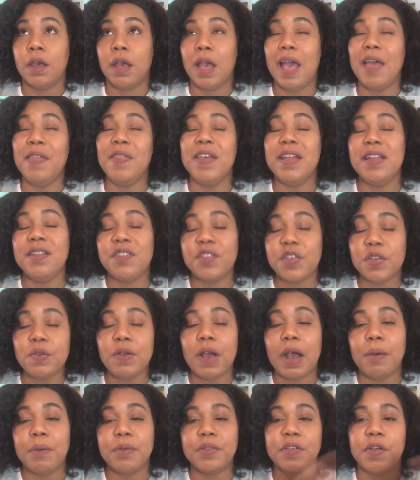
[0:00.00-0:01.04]
And then too,
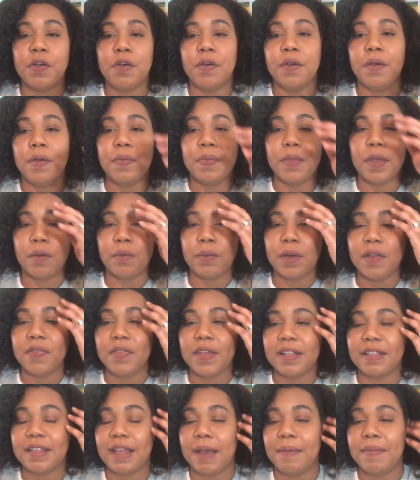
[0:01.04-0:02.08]
I was going around
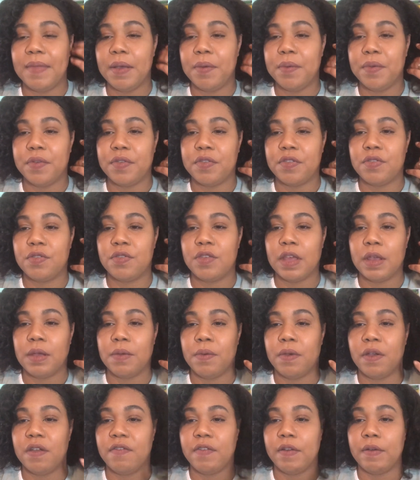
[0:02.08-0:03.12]
that time. That was
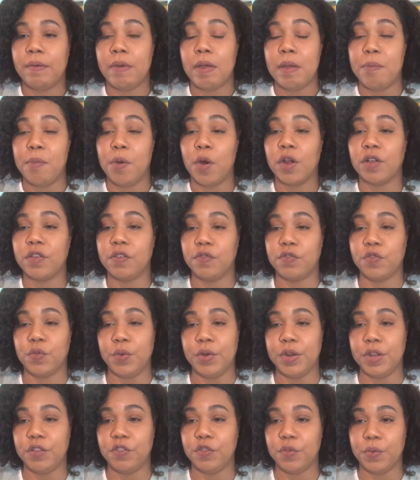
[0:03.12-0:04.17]
January, February, March of
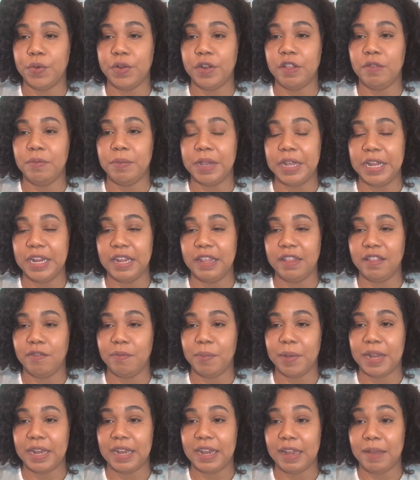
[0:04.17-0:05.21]
2020, the beginning of the
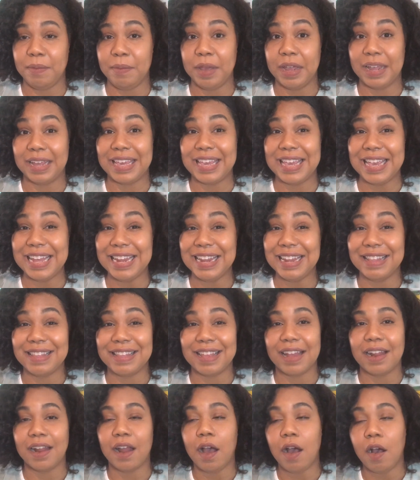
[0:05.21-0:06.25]
pandemic. Kid is
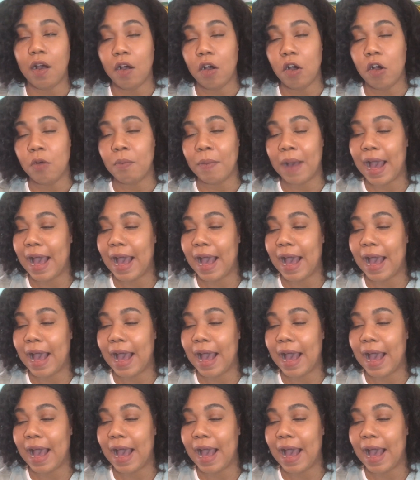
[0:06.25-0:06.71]
at home.